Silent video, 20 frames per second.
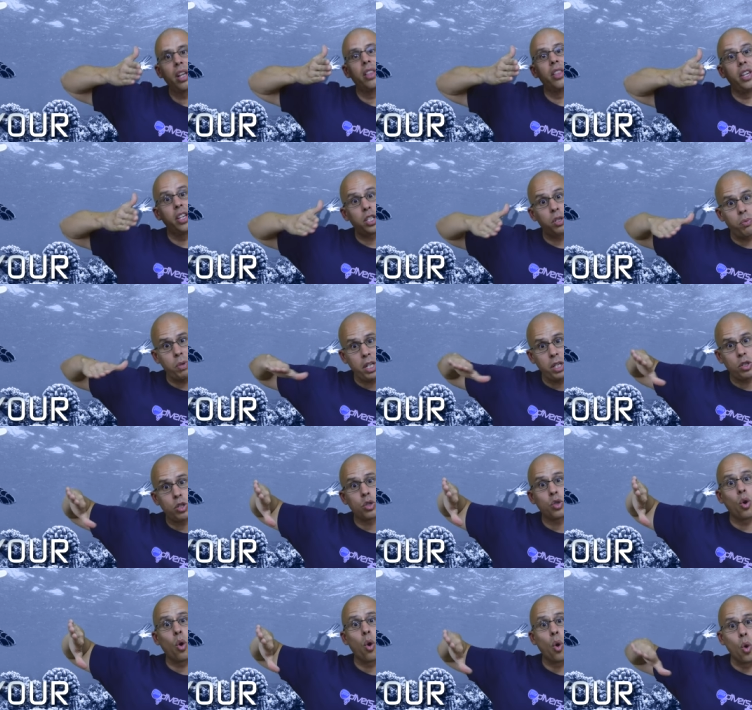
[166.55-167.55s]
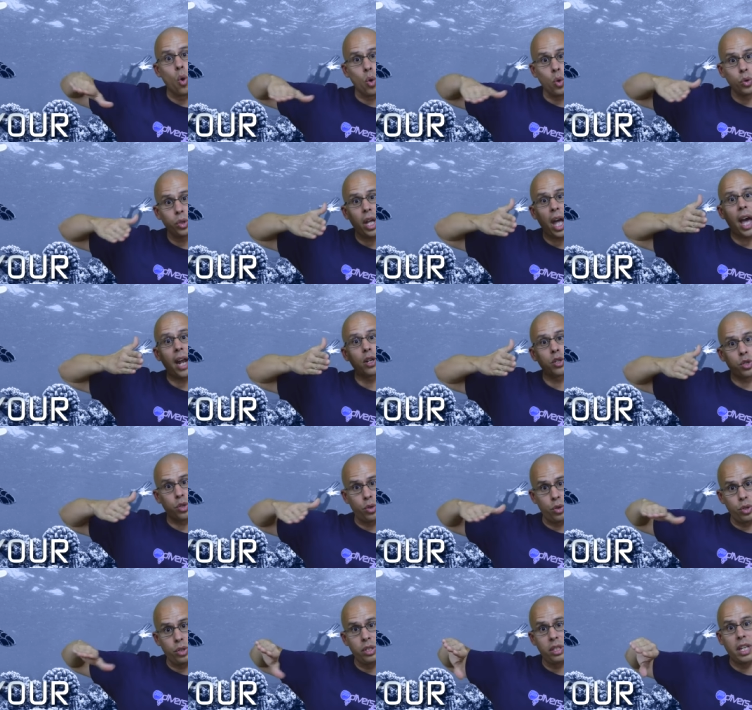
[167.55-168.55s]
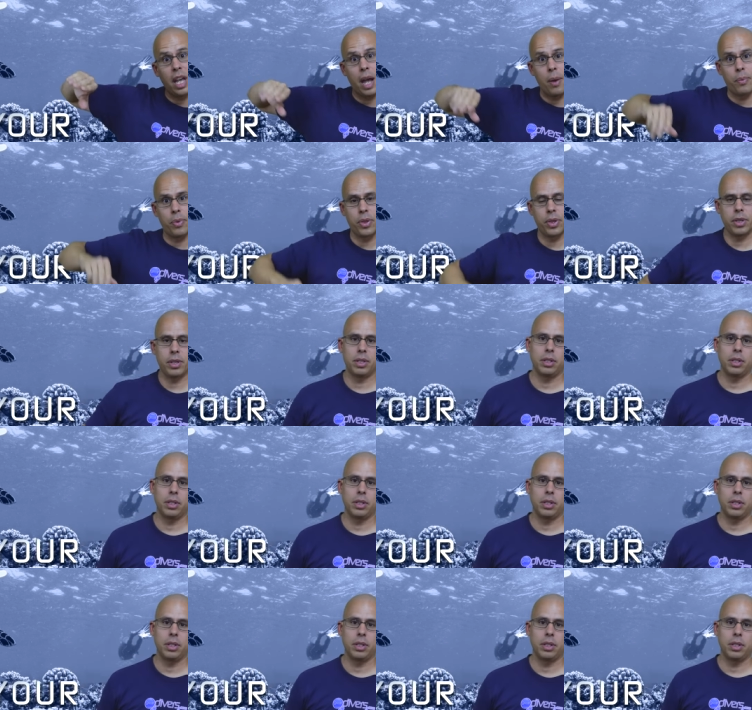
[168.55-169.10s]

This means to hold at a certain depth.